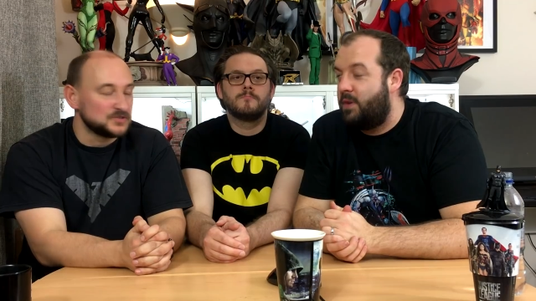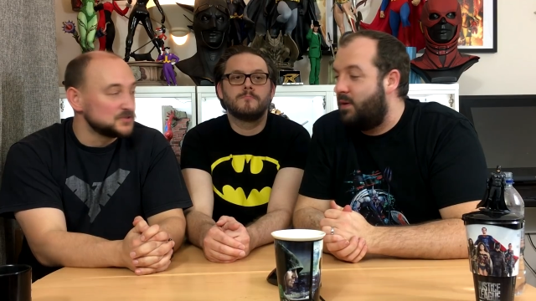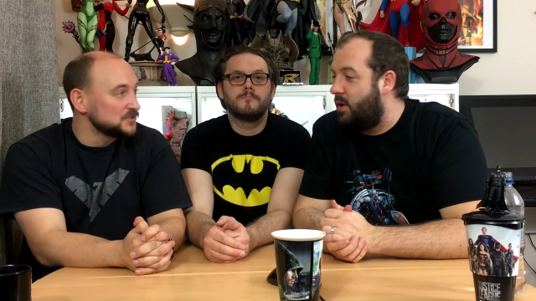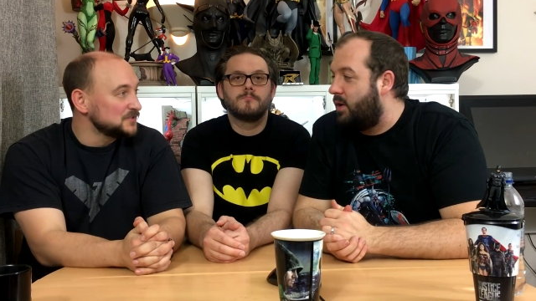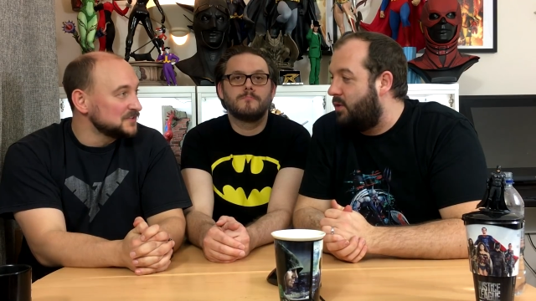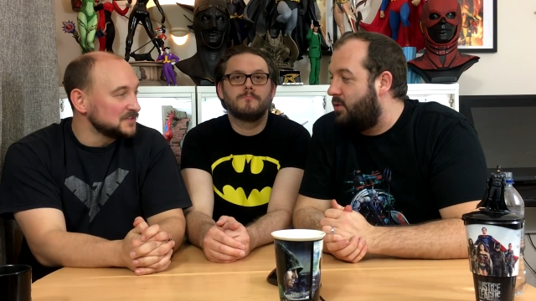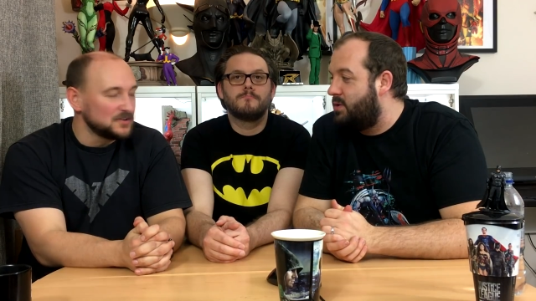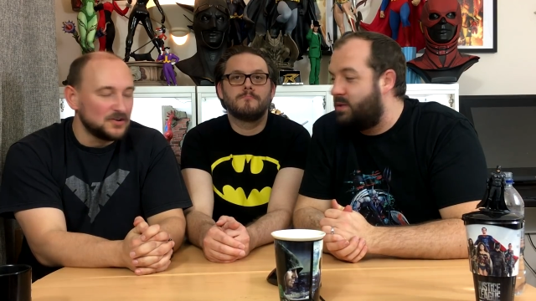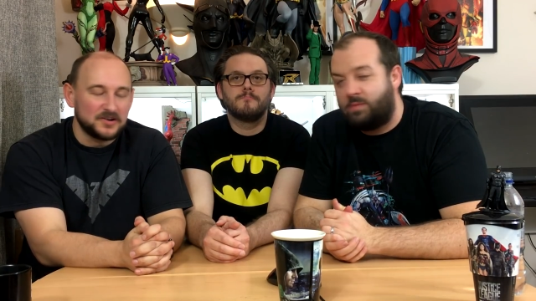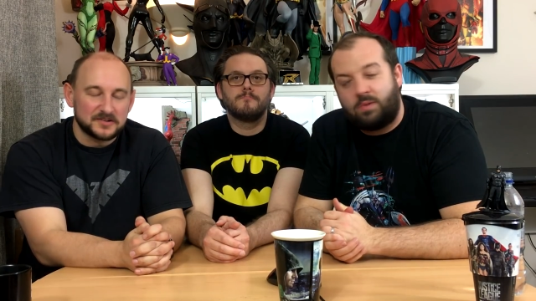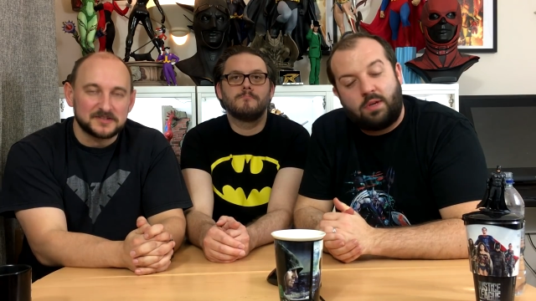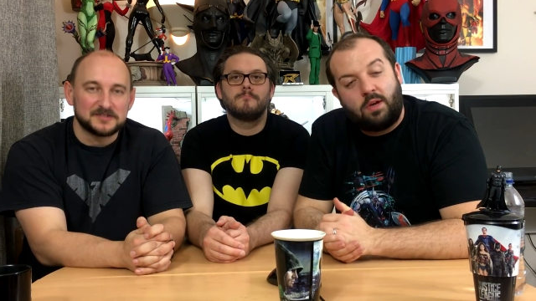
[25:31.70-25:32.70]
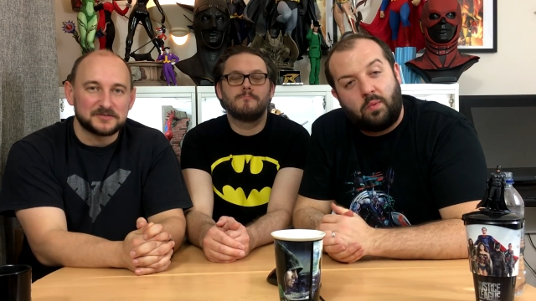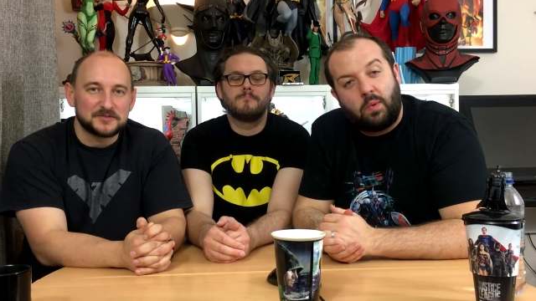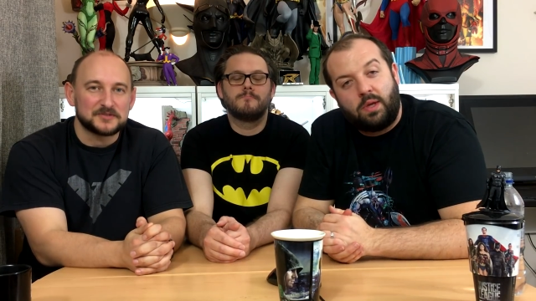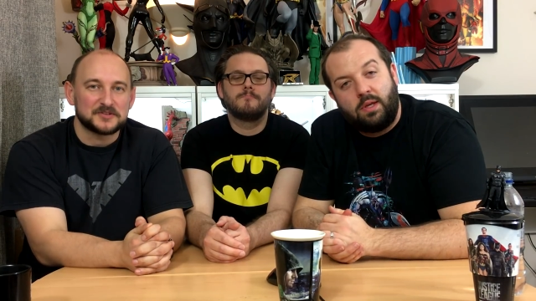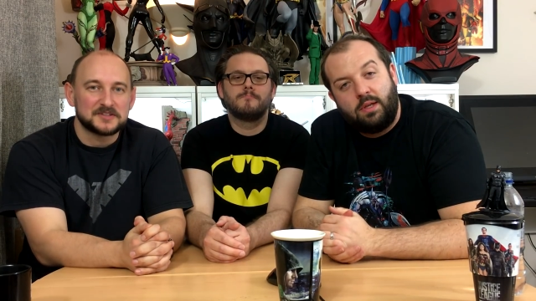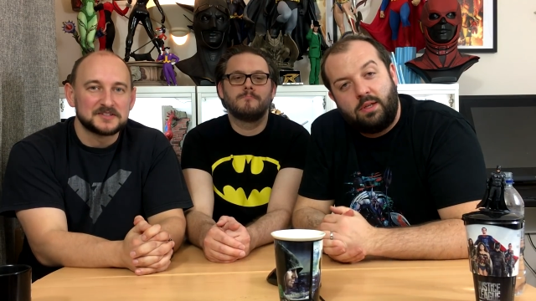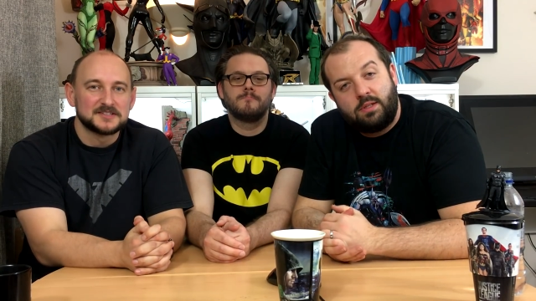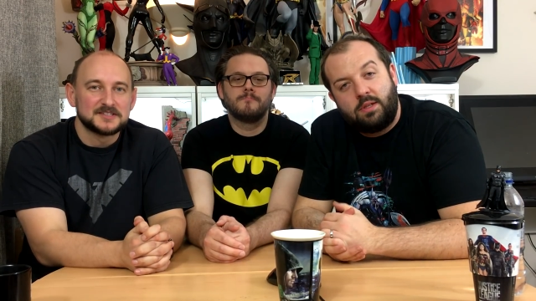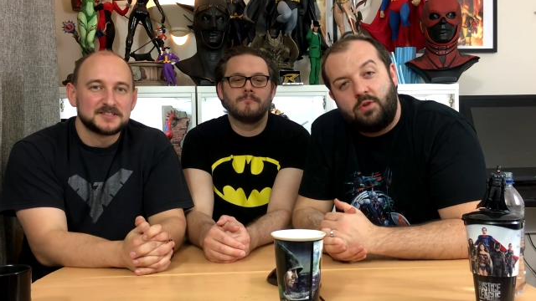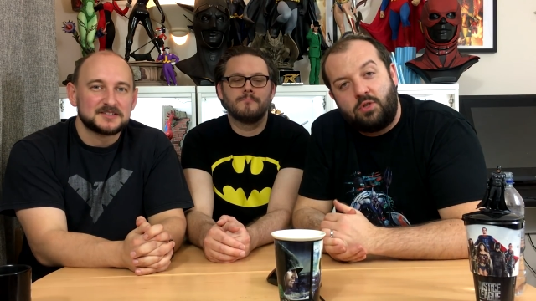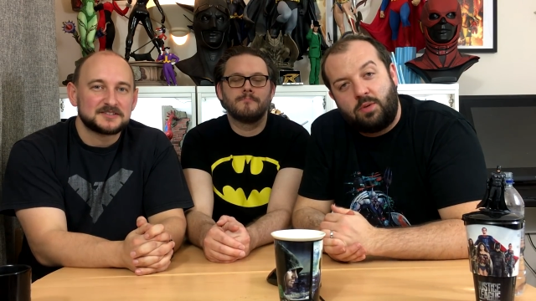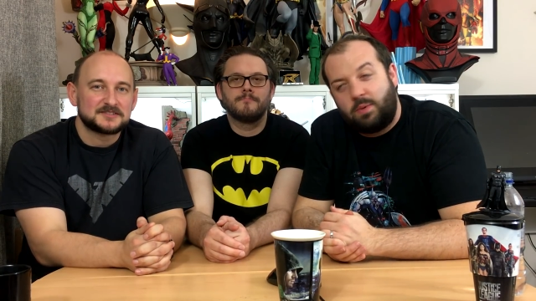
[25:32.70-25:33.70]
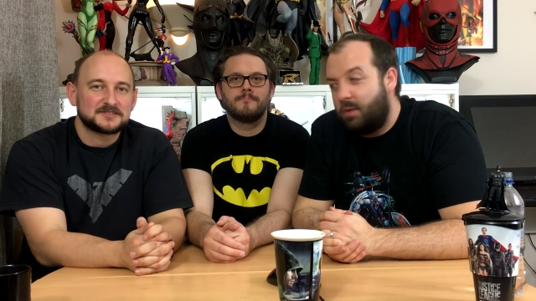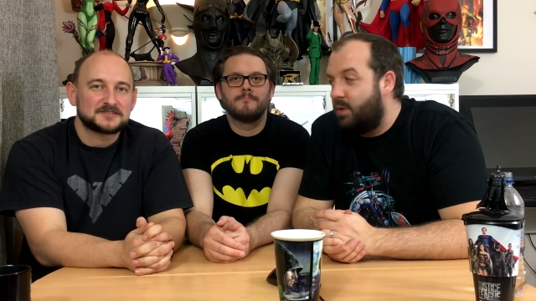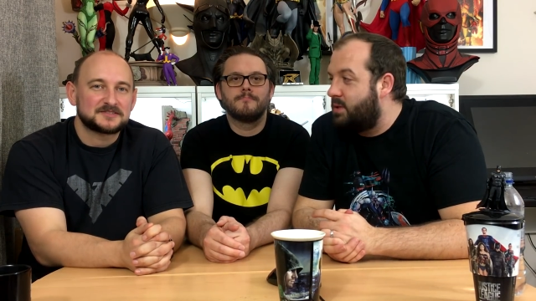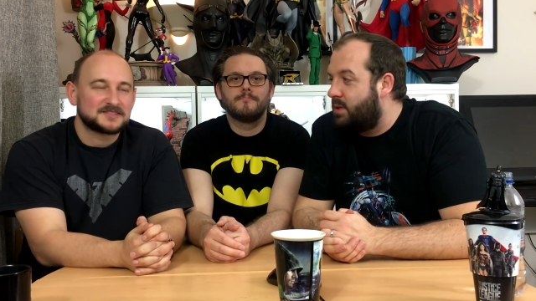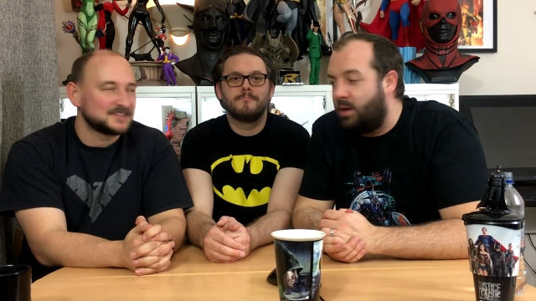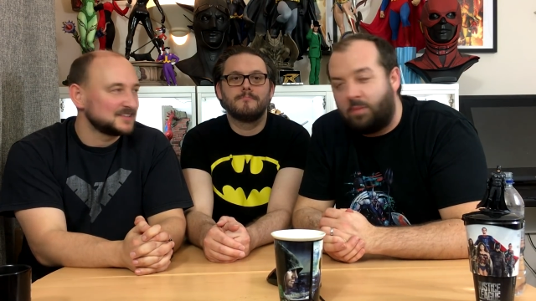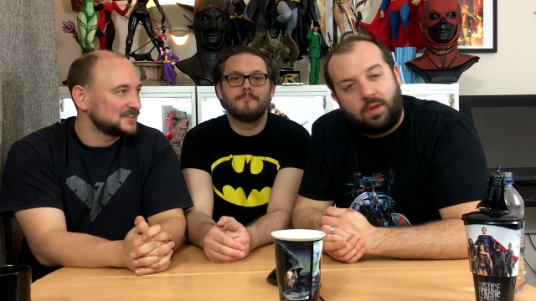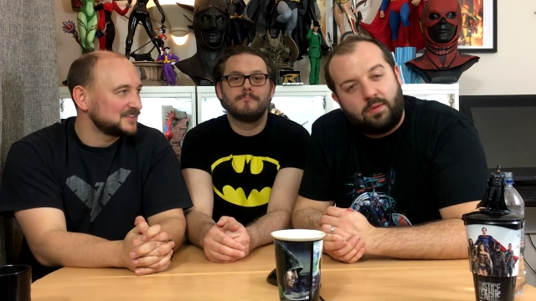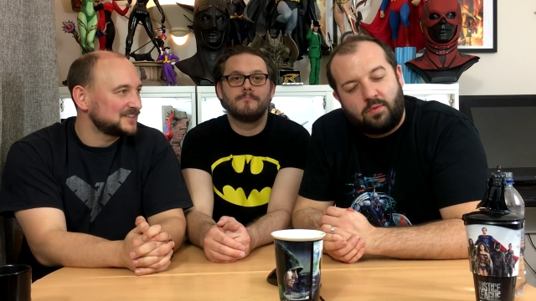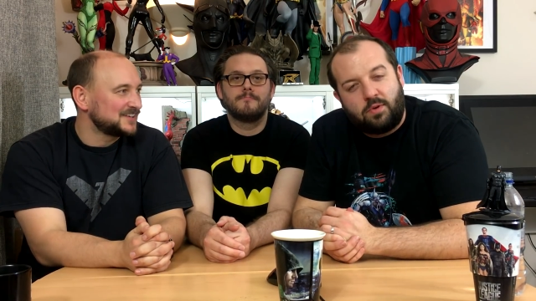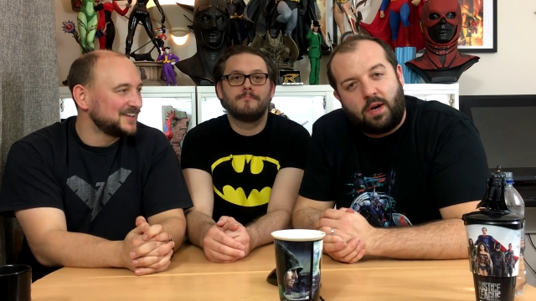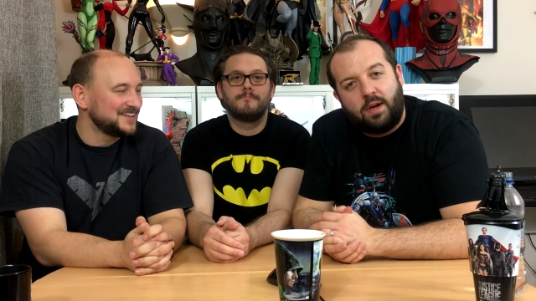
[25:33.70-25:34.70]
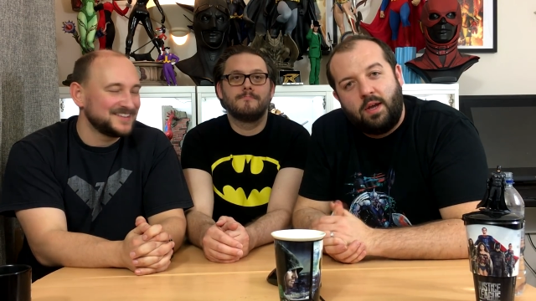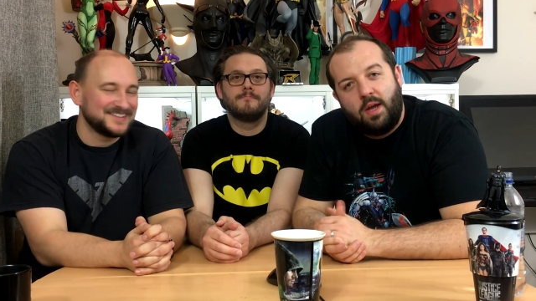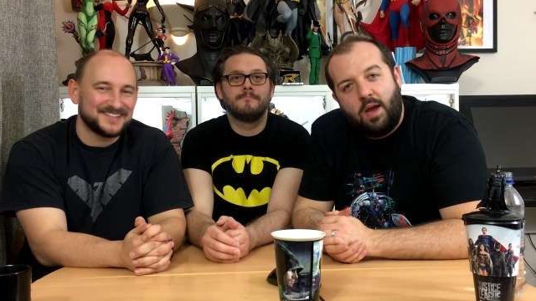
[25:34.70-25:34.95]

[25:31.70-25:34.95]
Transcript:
Speaker 1: of fairy codes, but I can't wait. Those are Jim Lee ones, I can't wait. Okay.